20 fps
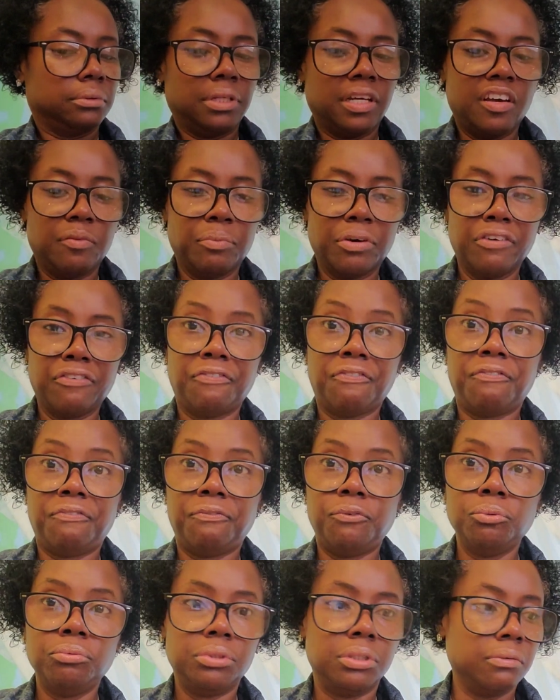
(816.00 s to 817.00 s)
have my
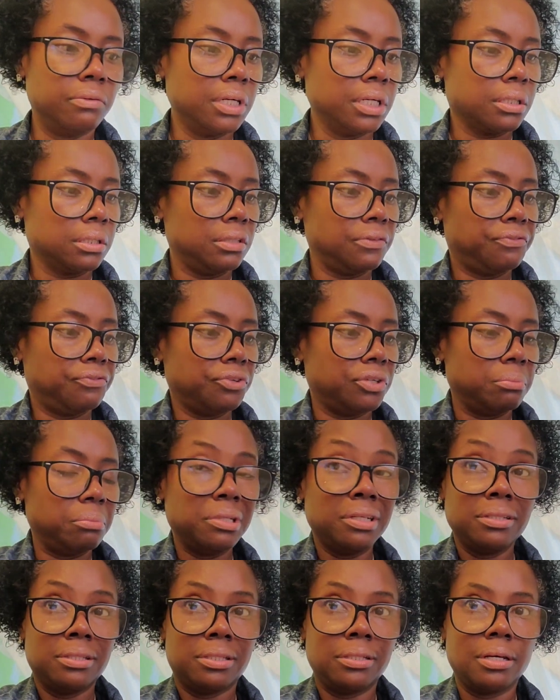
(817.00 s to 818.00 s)
food directly in front of me.
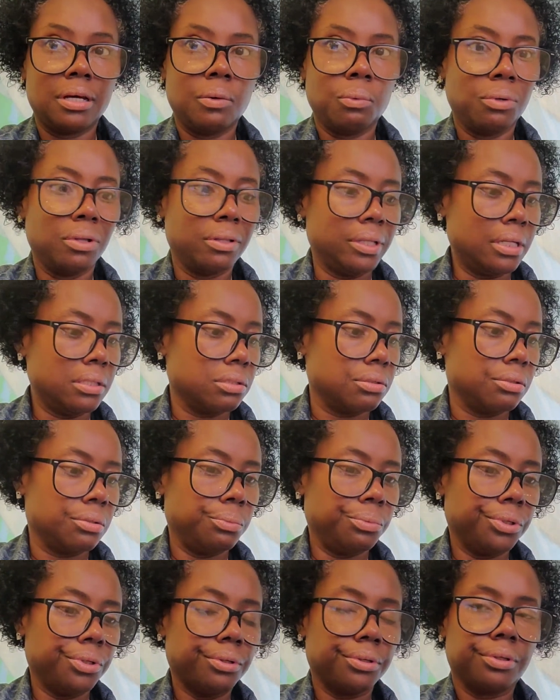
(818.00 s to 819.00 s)
Let's see how well that's going to
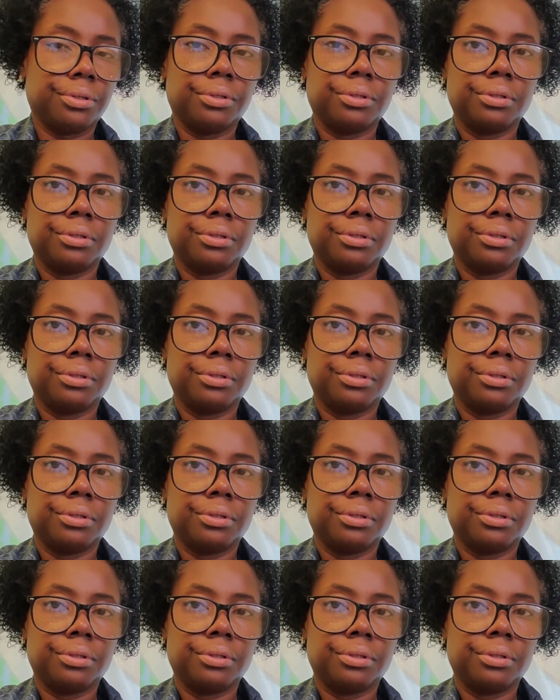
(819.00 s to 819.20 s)
work.